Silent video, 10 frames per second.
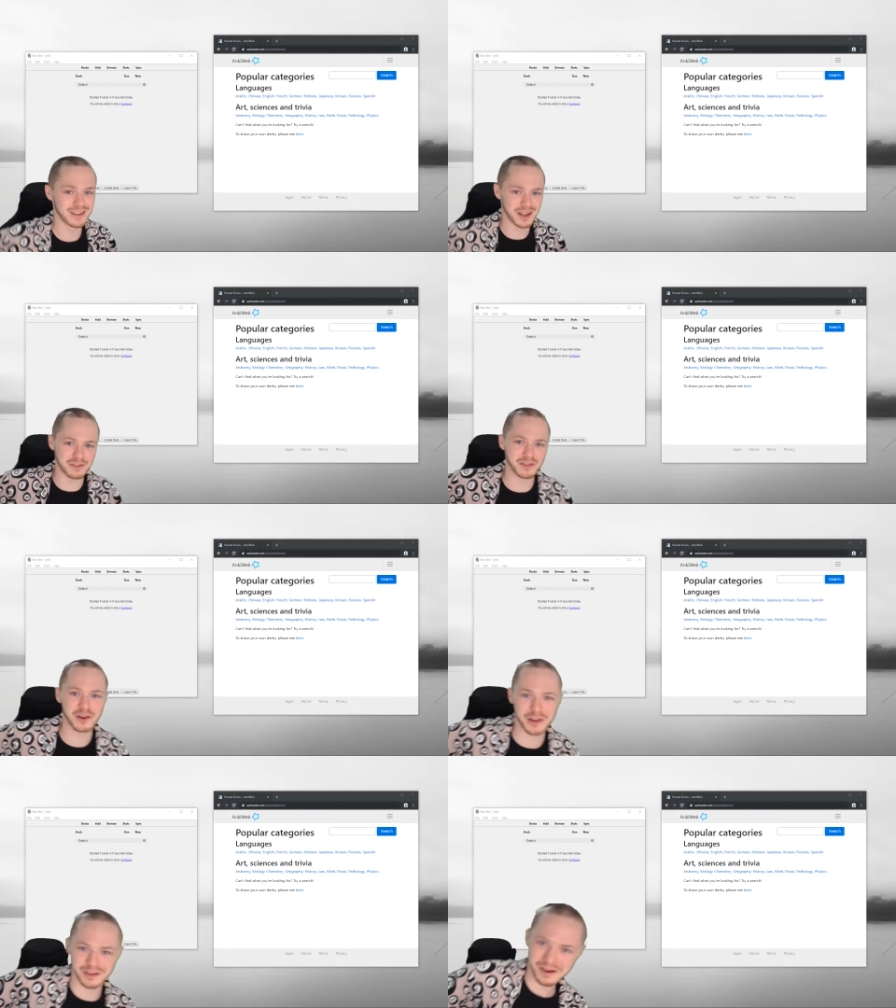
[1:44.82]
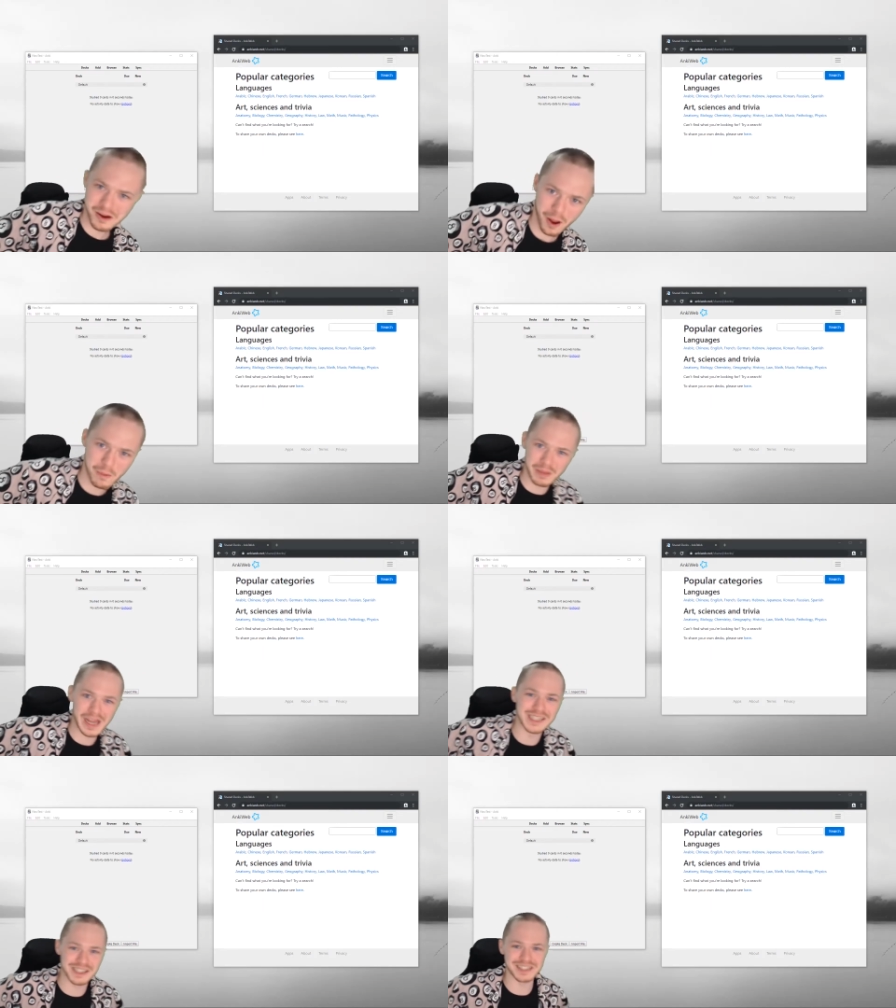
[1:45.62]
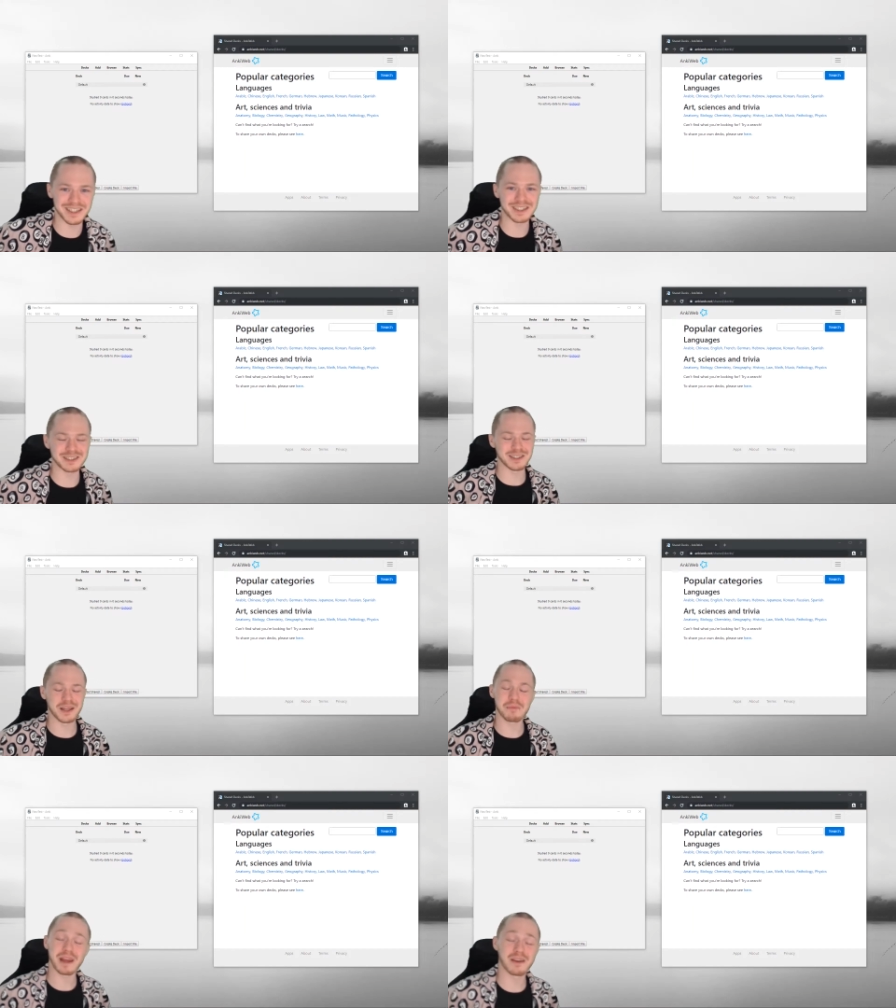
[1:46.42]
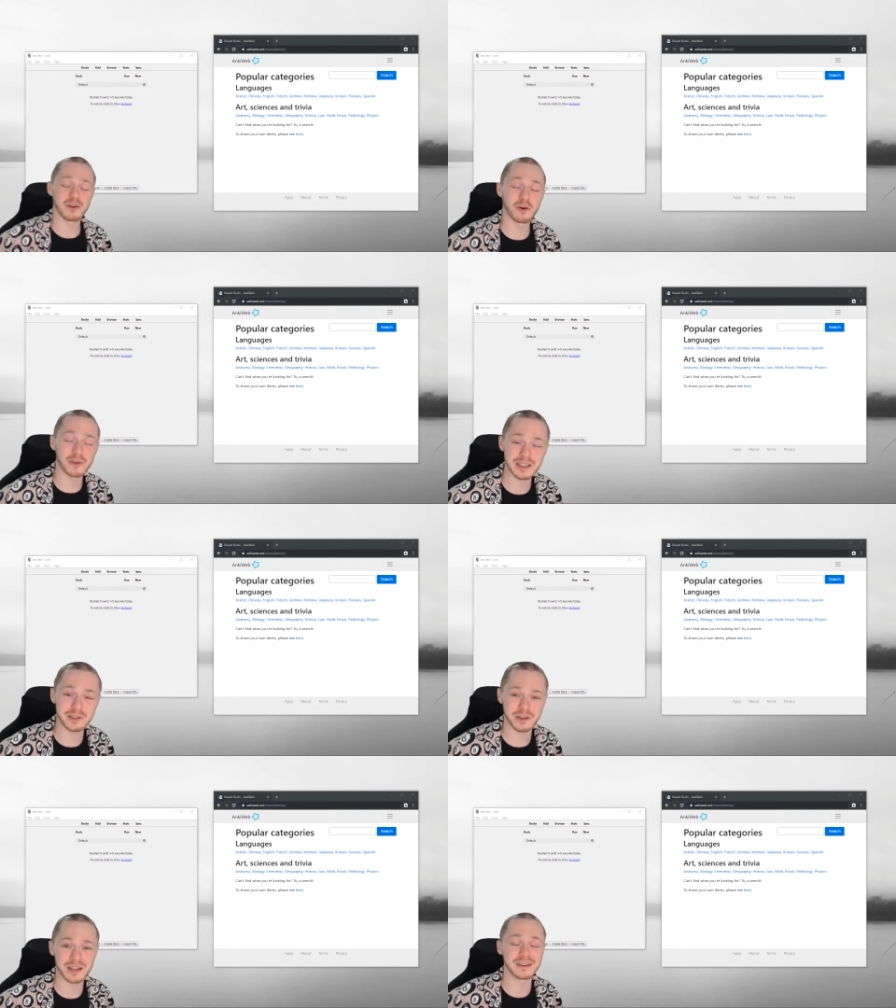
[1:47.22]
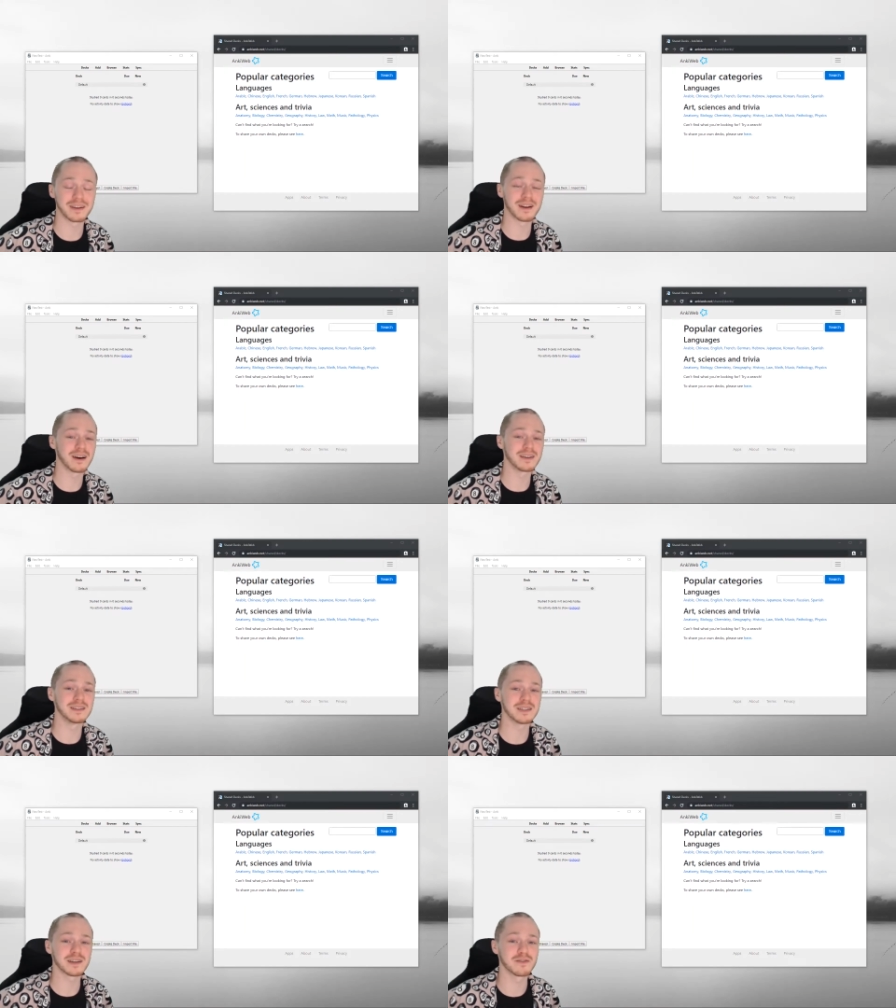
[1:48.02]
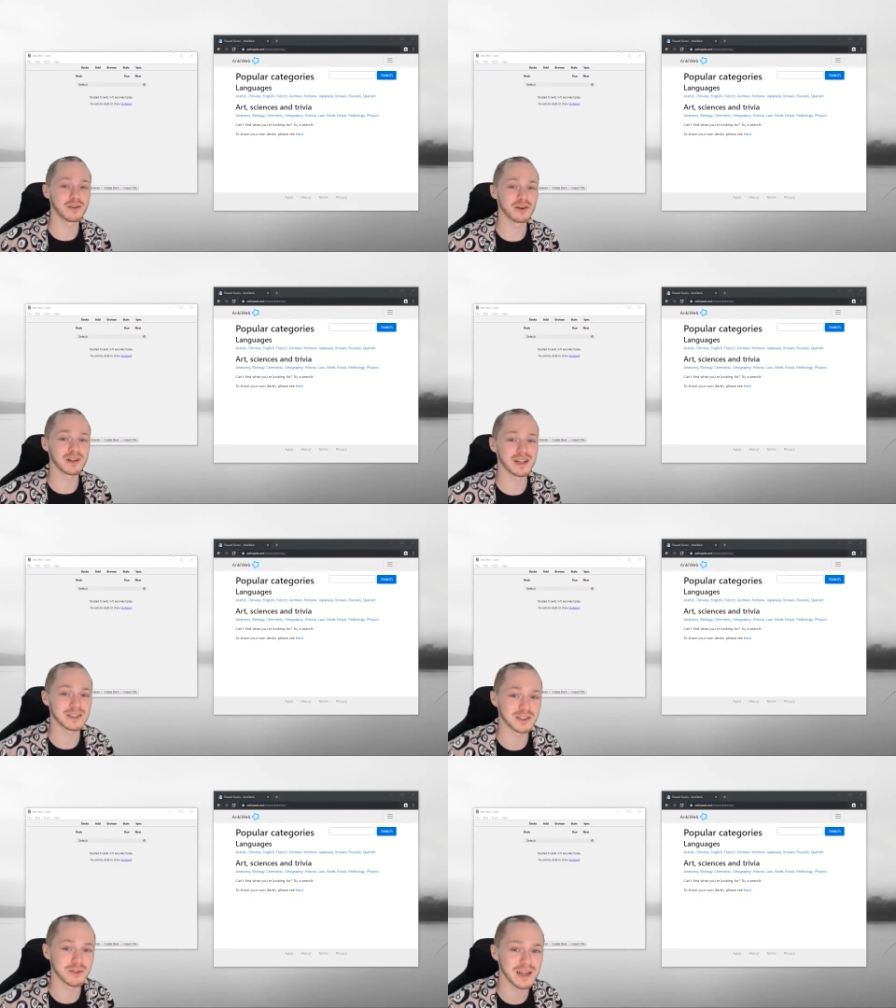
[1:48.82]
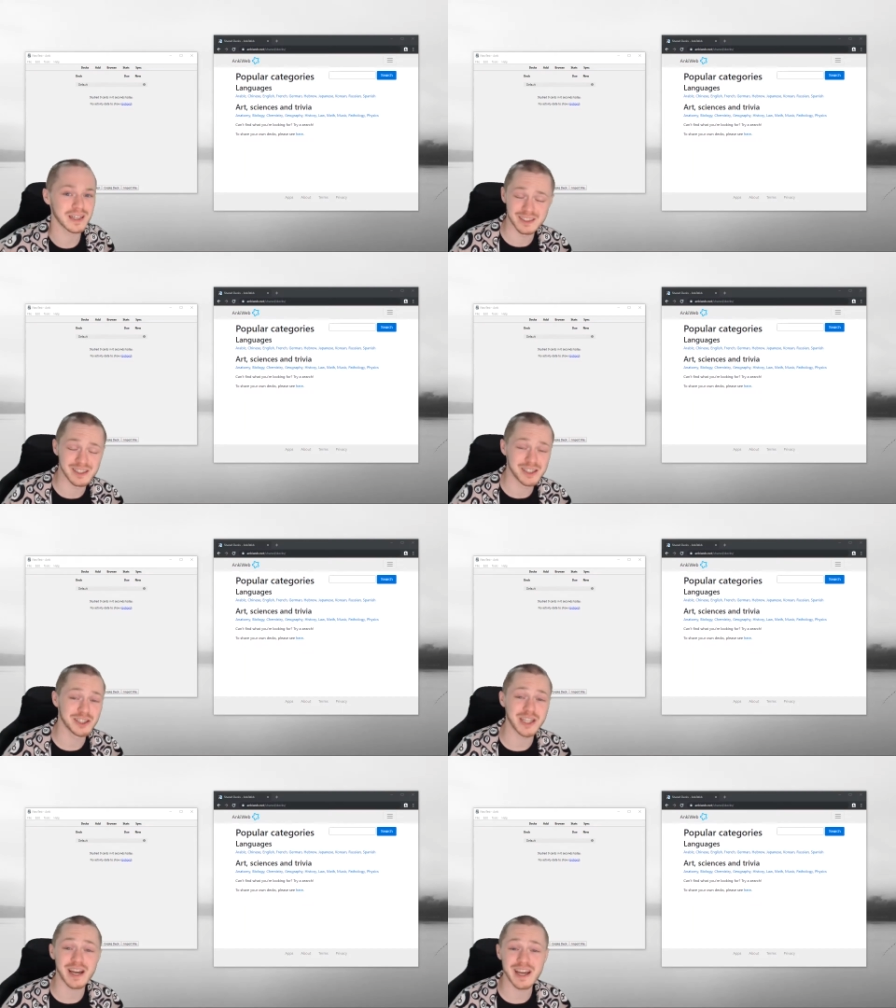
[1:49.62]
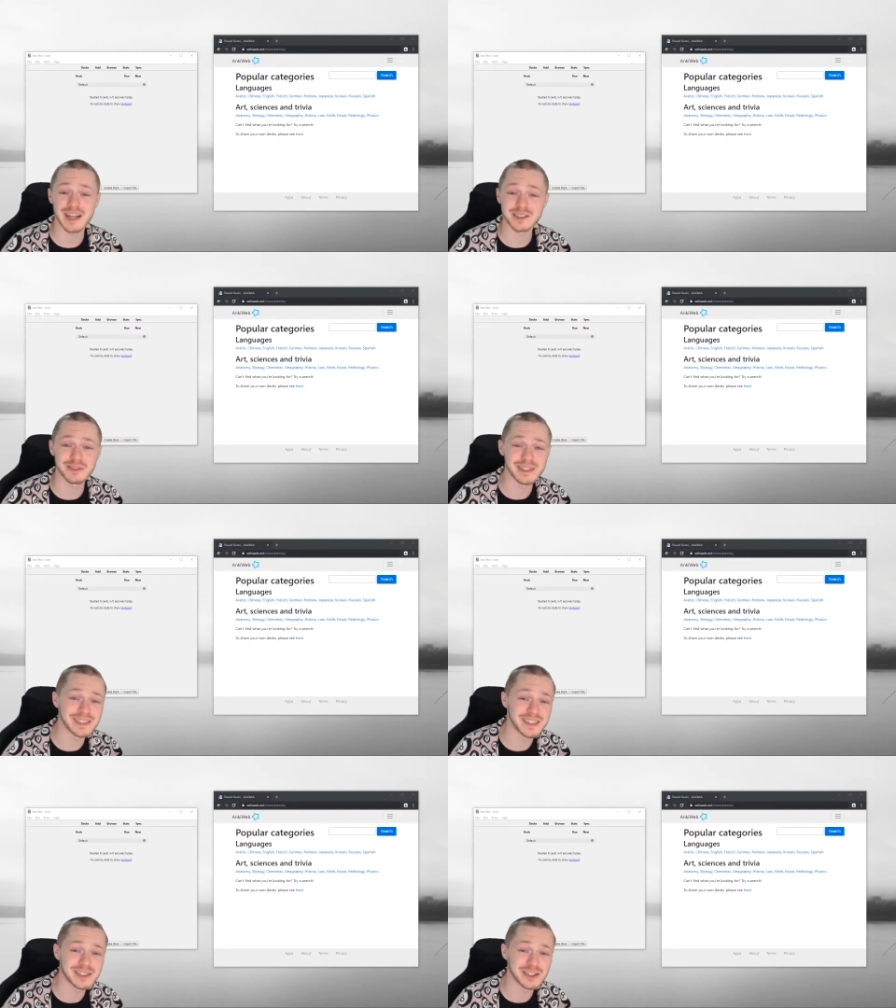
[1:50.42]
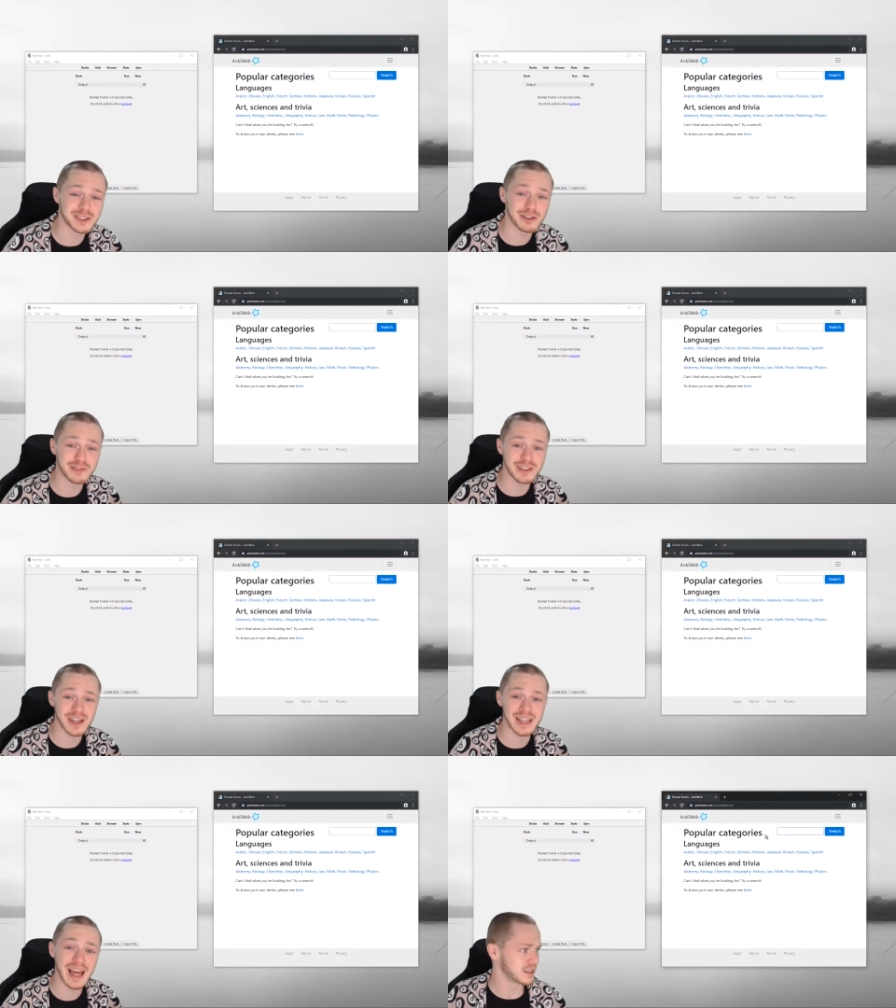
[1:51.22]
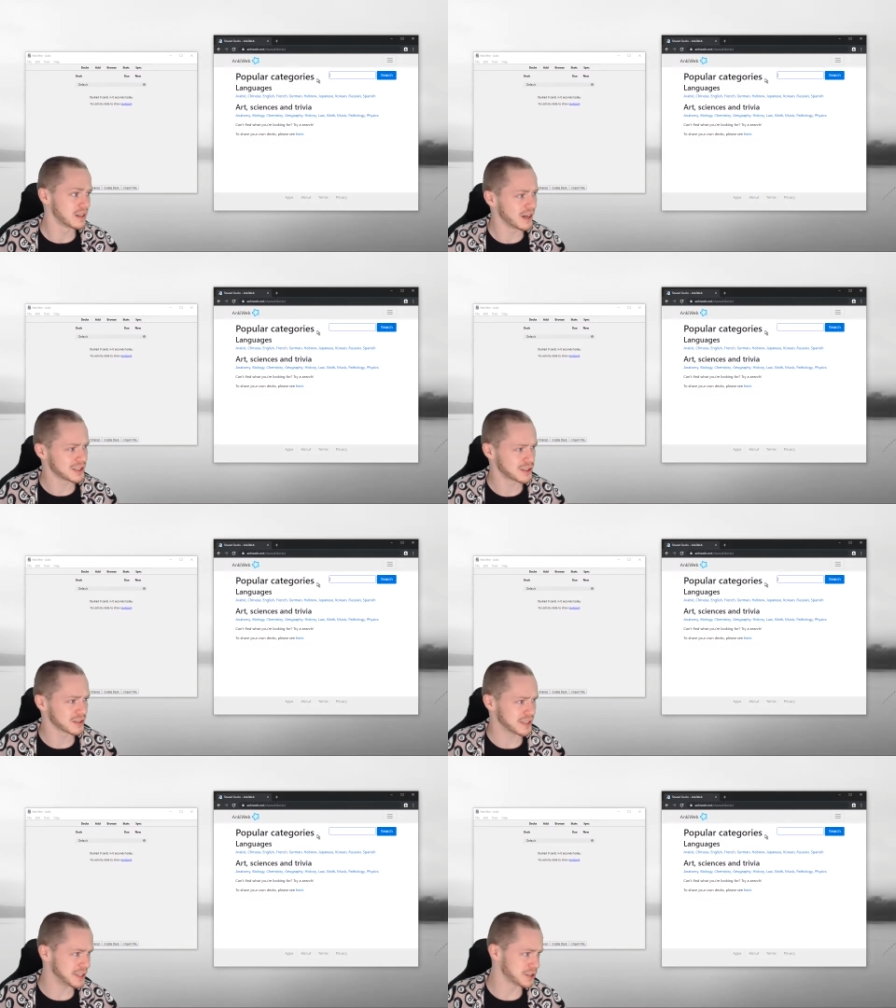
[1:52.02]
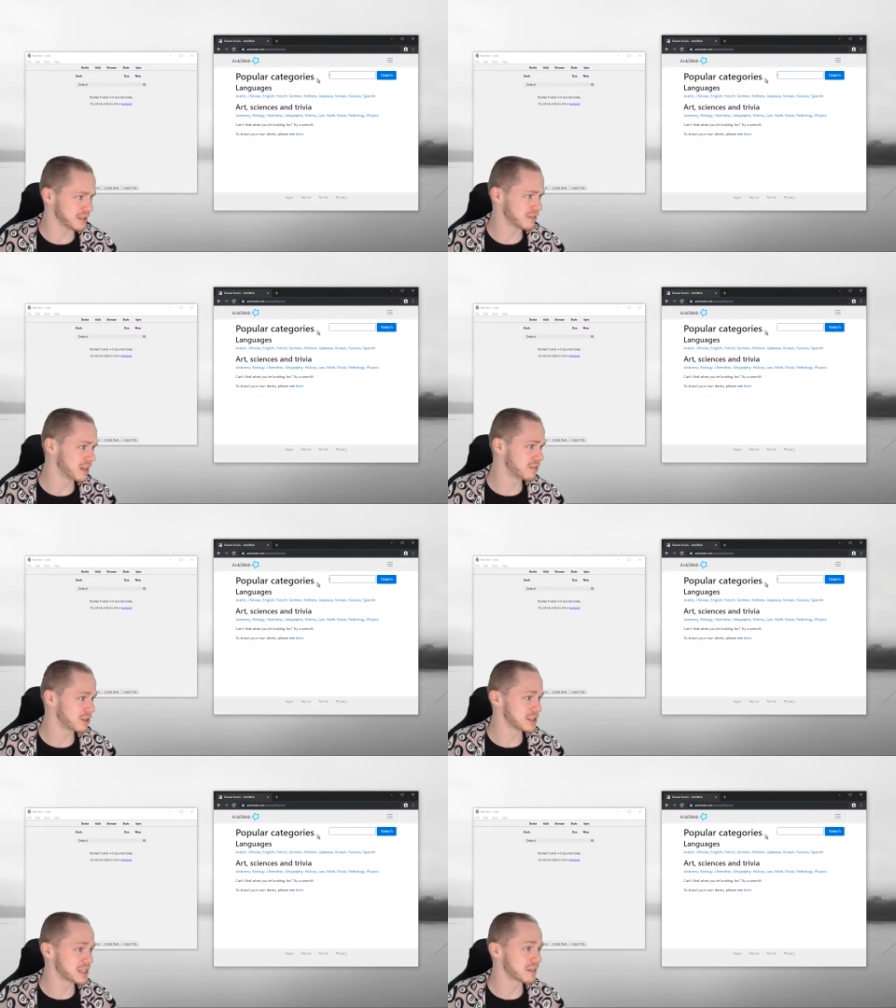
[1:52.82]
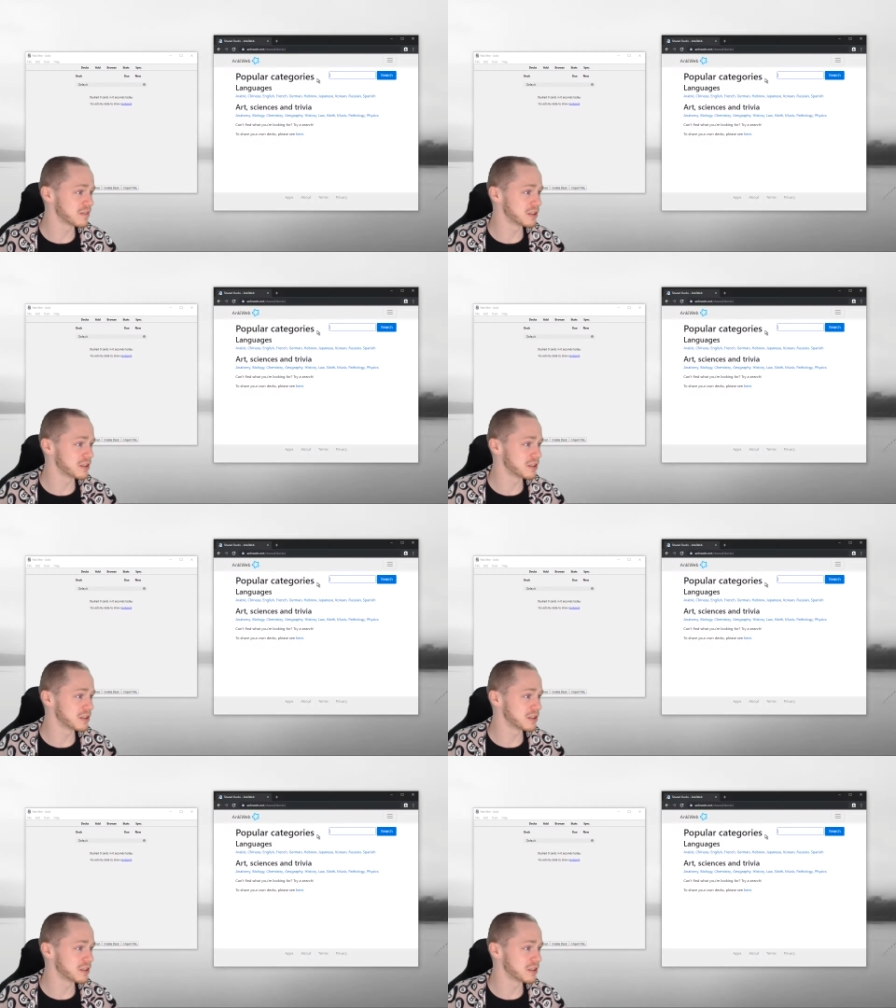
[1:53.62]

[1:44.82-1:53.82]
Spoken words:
If you've got an amazing teacher, they may have already created an Anki deck for your class already. Shout out to any teachers who have done that. Ask your teacher if they've got a deck for you